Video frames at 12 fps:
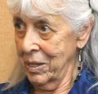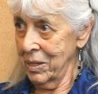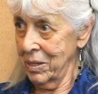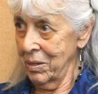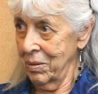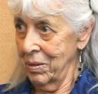
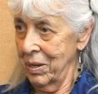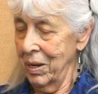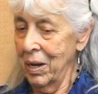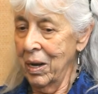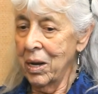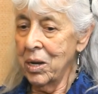Oh my
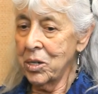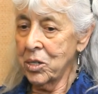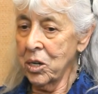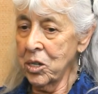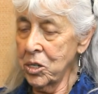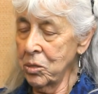God.
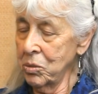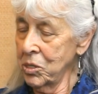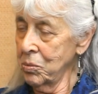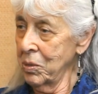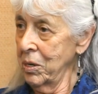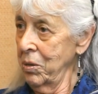Toscha was
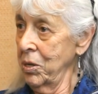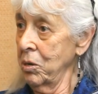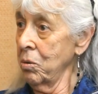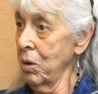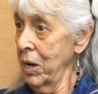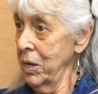one of the
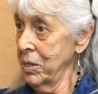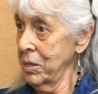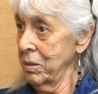greats.